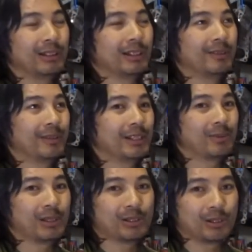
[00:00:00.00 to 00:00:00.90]
Um, that's
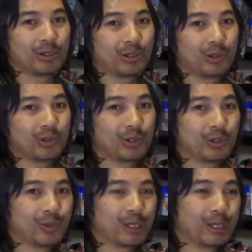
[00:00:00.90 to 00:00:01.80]
because the controller is
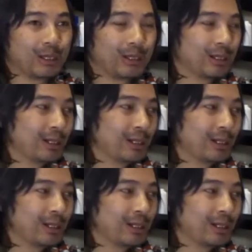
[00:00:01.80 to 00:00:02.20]
overheating.